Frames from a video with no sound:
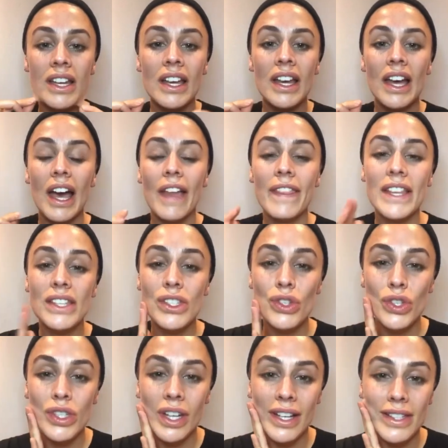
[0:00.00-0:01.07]
And this is just
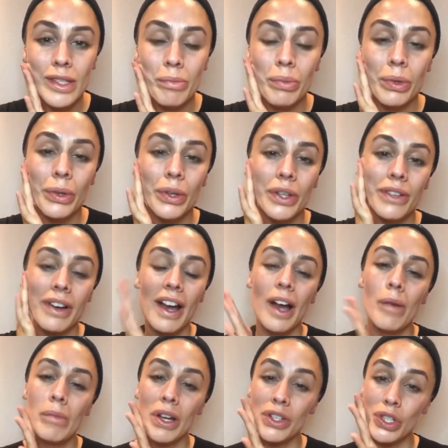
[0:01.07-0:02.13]
like to prove how
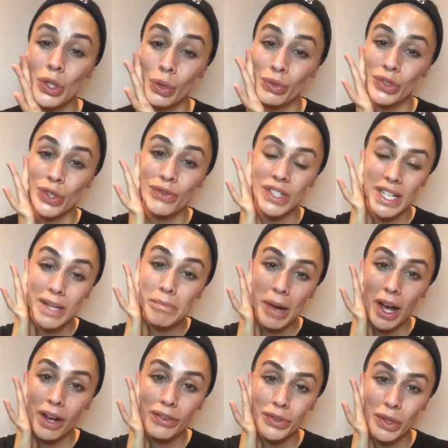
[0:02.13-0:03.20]
much you've
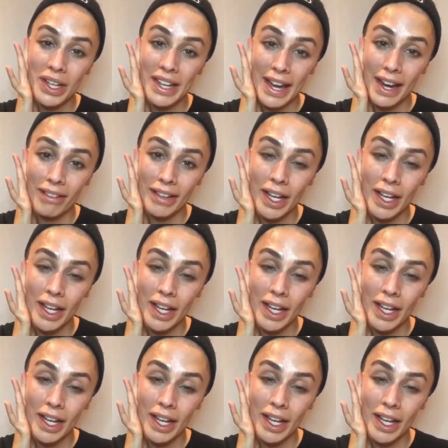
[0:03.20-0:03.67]
depuffed an area